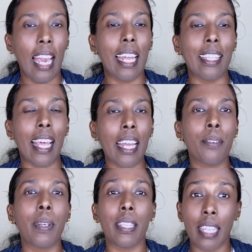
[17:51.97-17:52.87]
and
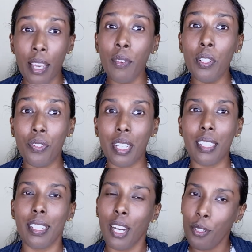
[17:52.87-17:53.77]
that way they will
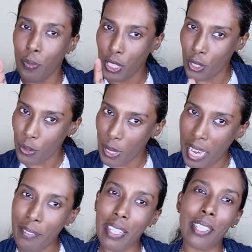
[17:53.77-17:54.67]
figure it out whether you
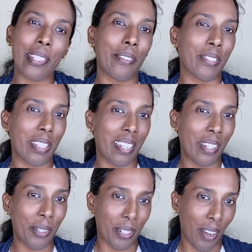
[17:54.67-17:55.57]
have that soft
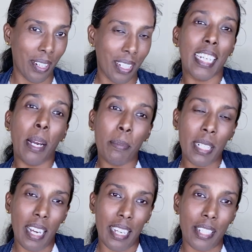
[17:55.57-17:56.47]
skill or not. Number
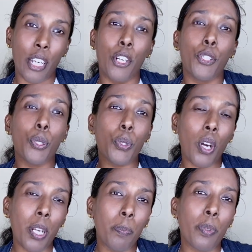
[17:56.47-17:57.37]
9, do
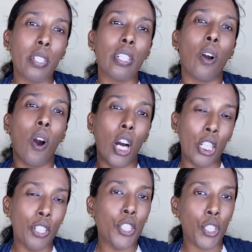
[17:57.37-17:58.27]
not put
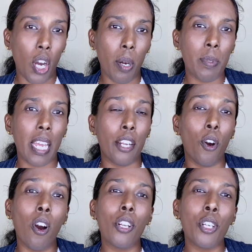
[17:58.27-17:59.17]
all your jobs and
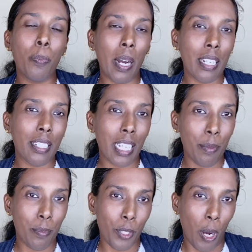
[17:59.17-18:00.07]
all your
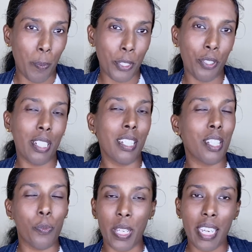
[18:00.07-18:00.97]
part-time
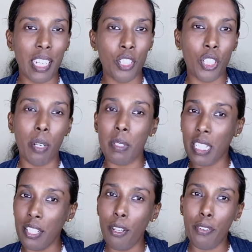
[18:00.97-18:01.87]
opportunities, weekend jobs
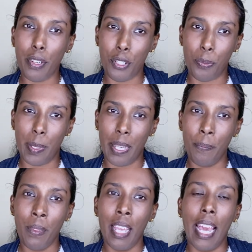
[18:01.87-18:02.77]
in your
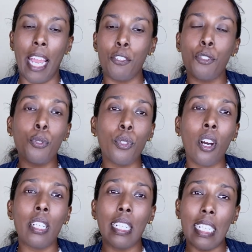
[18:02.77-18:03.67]
resume, and do not